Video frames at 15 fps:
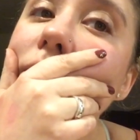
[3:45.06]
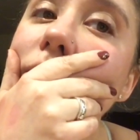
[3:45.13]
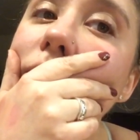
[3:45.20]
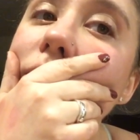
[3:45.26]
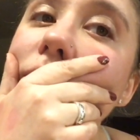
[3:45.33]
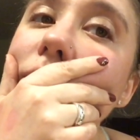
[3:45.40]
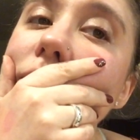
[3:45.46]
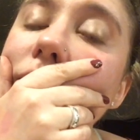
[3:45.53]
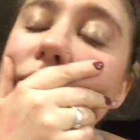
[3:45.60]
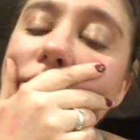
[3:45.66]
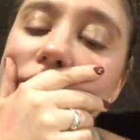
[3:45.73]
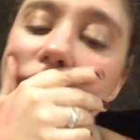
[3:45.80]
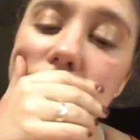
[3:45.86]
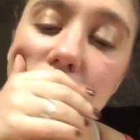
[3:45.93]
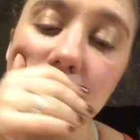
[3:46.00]
It
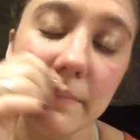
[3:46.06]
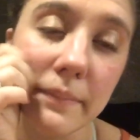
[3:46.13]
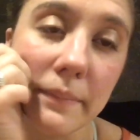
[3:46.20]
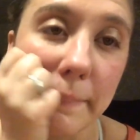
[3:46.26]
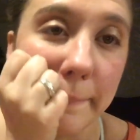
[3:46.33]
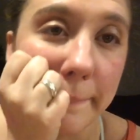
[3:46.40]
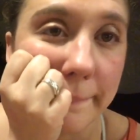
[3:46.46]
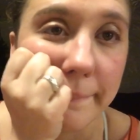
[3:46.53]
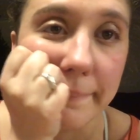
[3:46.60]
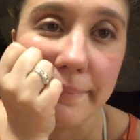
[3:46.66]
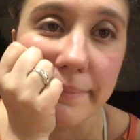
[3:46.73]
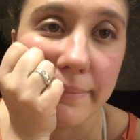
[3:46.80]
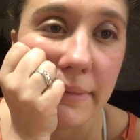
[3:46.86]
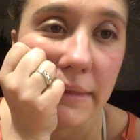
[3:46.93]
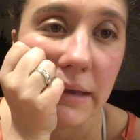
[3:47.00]
was the scariest
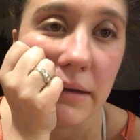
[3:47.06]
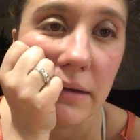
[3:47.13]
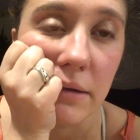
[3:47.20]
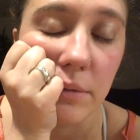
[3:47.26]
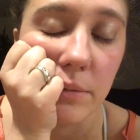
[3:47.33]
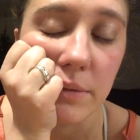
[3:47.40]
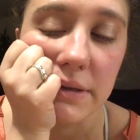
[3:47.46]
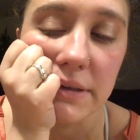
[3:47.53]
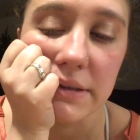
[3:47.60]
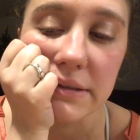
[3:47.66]
moment